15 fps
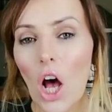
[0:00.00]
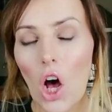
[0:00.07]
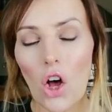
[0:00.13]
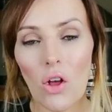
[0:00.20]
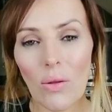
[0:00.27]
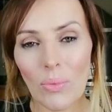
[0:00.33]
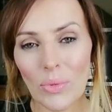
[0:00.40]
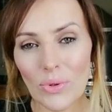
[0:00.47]

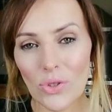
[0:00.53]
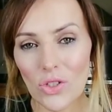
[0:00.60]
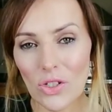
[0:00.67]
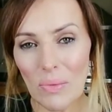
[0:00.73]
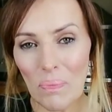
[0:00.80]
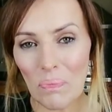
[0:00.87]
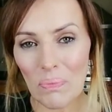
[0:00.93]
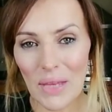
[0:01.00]
almost
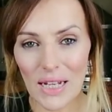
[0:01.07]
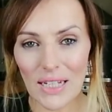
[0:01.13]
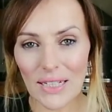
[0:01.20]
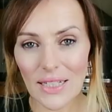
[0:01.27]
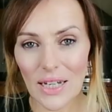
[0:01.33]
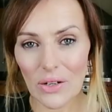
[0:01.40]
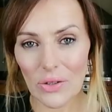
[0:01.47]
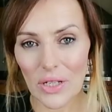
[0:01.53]
to
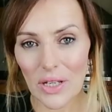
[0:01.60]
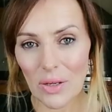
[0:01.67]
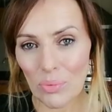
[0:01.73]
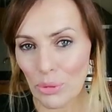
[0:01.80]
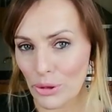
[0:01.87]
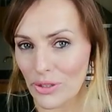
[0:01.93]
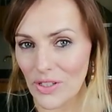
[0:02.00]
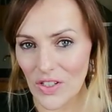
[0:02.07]
military
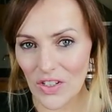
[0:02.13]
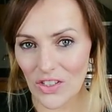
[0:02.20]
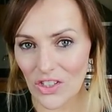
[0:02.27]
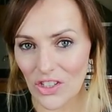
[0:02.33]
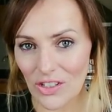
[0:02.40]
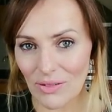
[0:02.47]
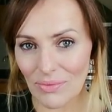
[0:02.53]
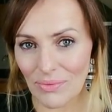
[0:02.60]

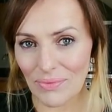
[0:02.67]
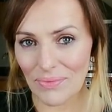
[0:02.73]
precision.